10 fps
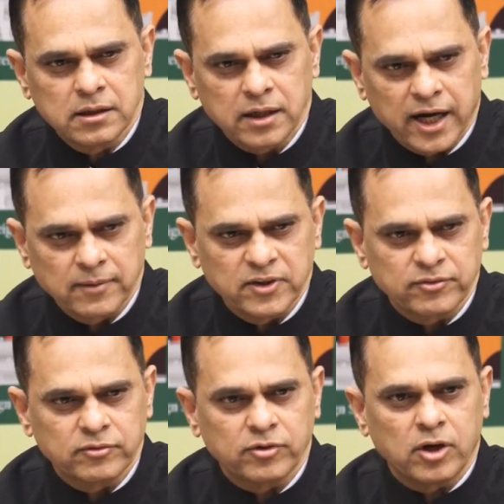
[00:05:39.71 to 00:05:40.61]
IMF
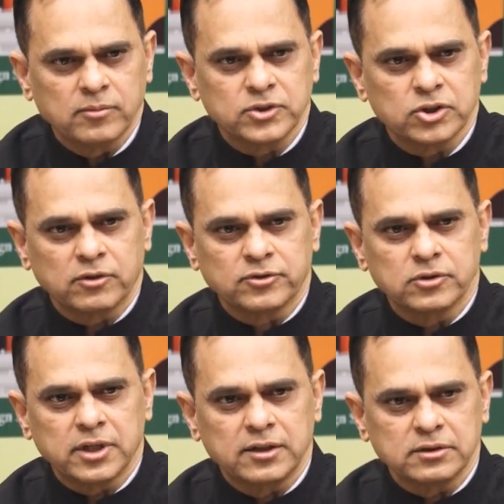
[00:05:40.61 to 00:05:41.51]
reforms of
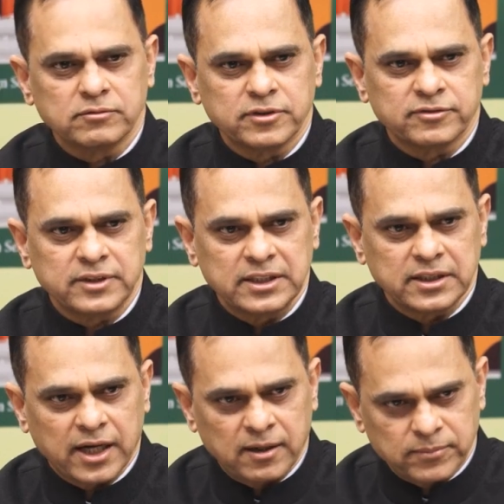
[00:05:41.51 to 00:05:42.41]
2015
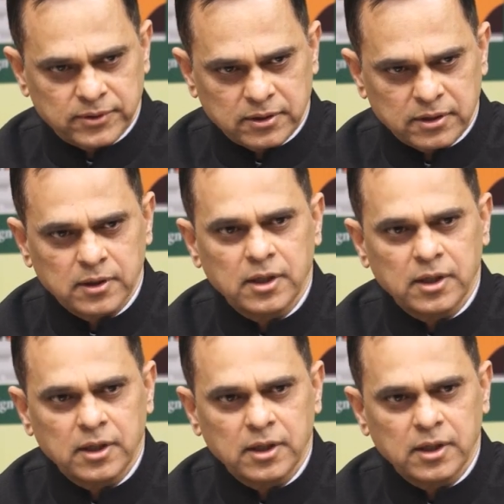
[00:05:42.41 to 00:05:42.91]
happened,